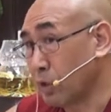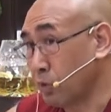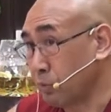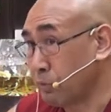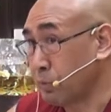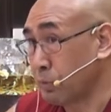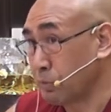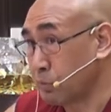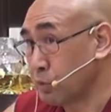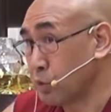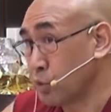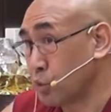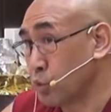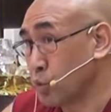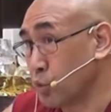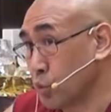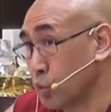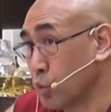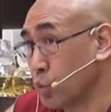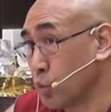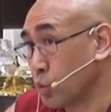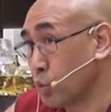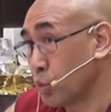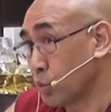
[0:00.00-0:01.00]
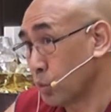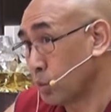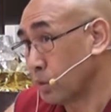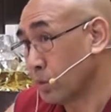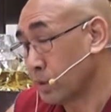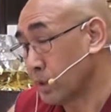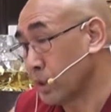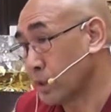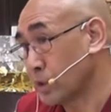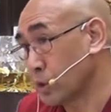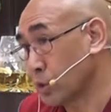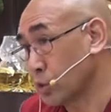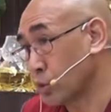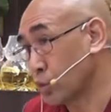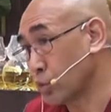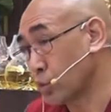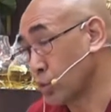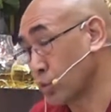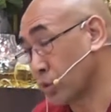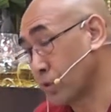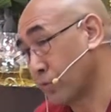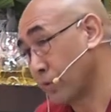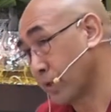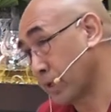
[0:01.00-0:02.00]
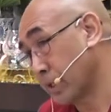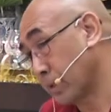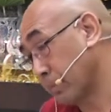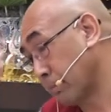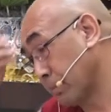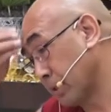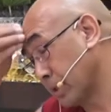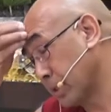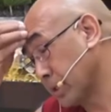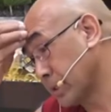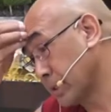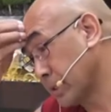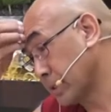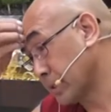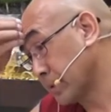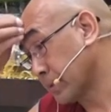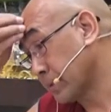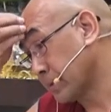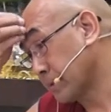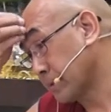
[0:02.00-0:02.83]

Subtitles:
or 52, there's a two different numbers.